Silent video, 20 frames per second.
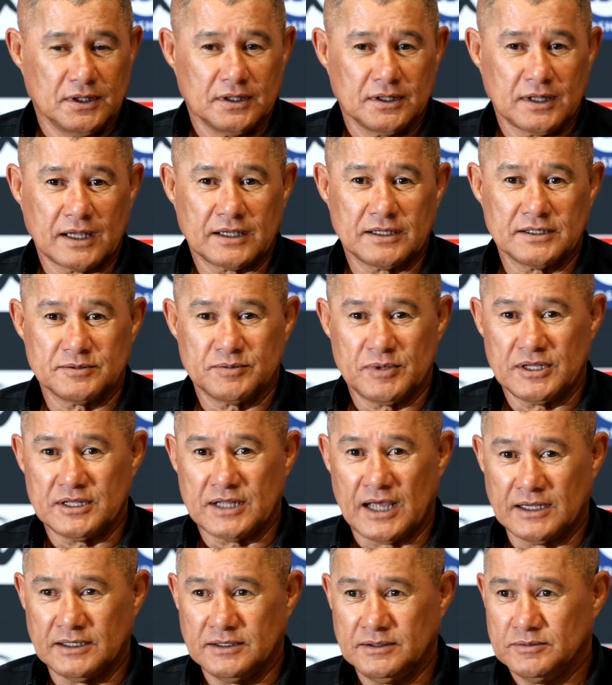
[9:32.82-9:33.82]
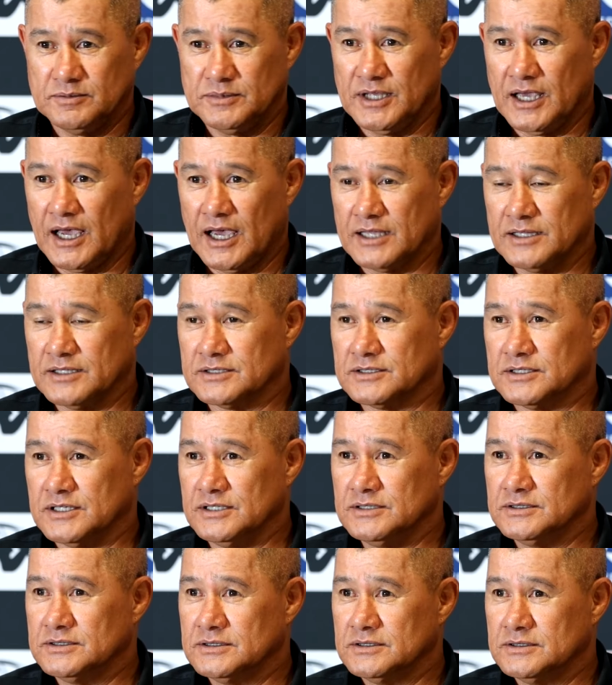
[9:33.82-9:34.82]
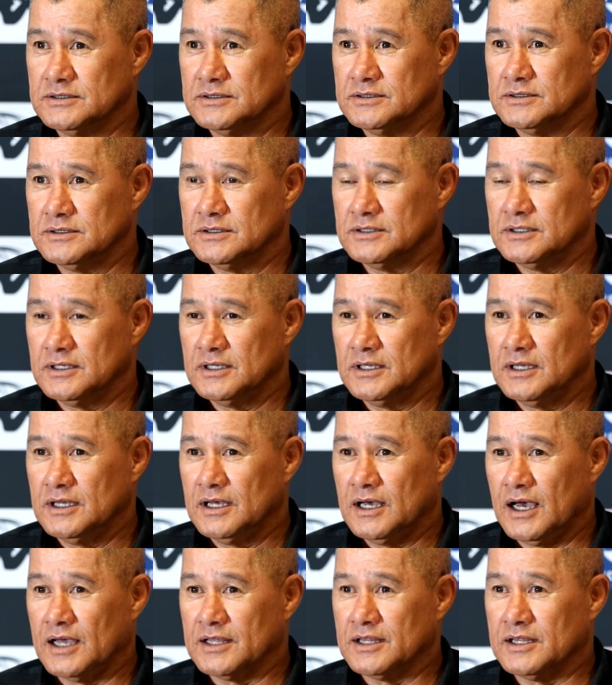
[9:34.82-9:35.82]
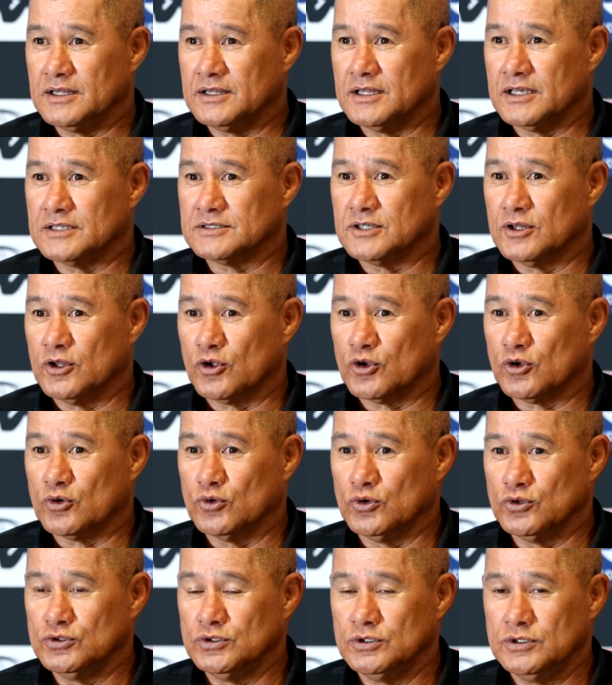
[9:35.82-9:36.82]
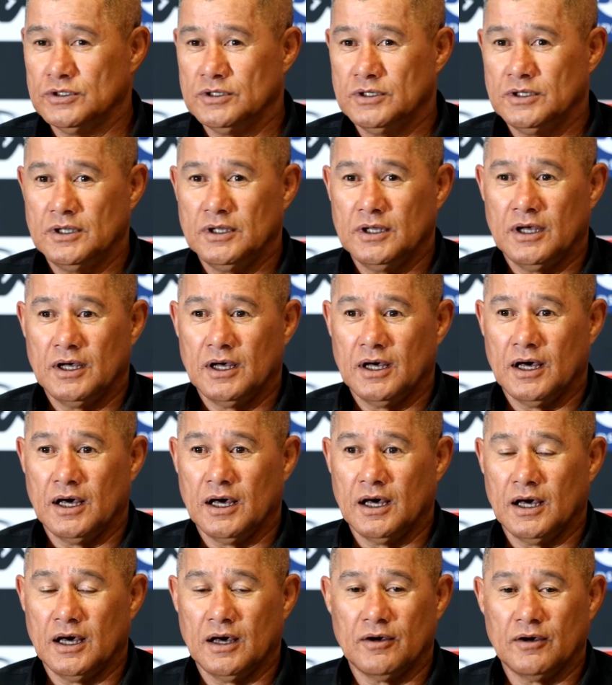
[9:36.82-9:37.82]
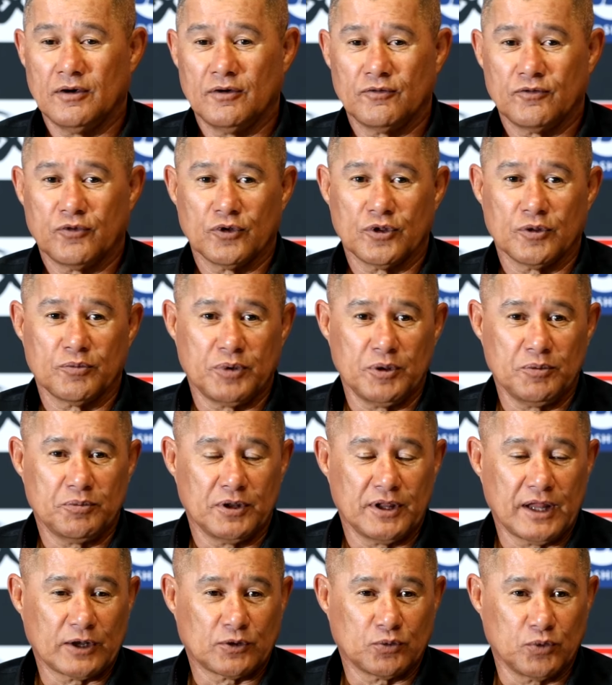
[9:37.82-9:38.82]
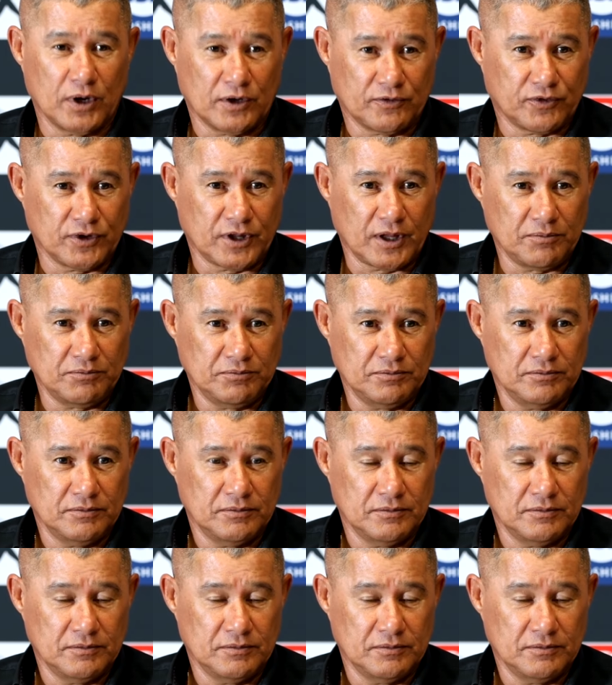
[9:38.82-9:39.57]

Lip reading: that has been done behind the scenes. I think there's a lot of good for the people that work for them.